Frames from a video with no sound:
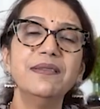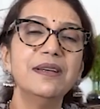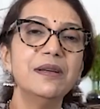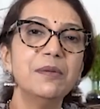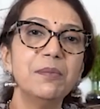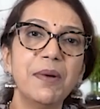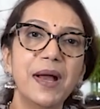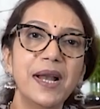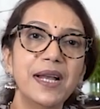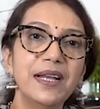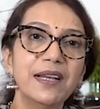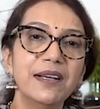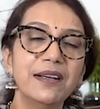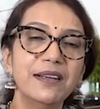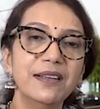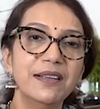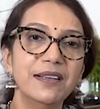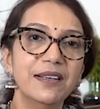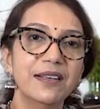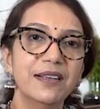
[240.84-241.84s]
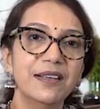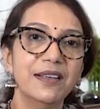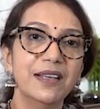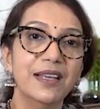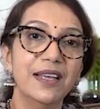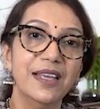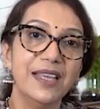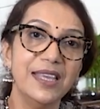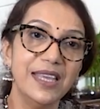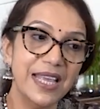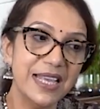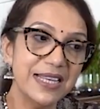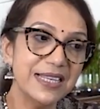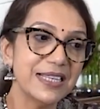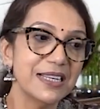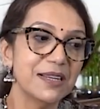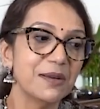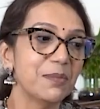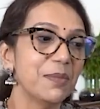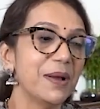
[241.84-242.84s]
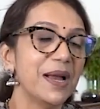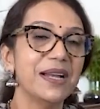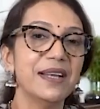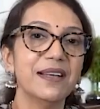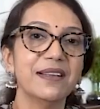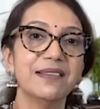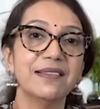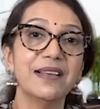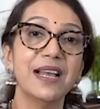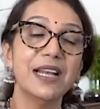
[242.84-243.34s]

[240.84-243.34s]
it matter? Yes, it matters.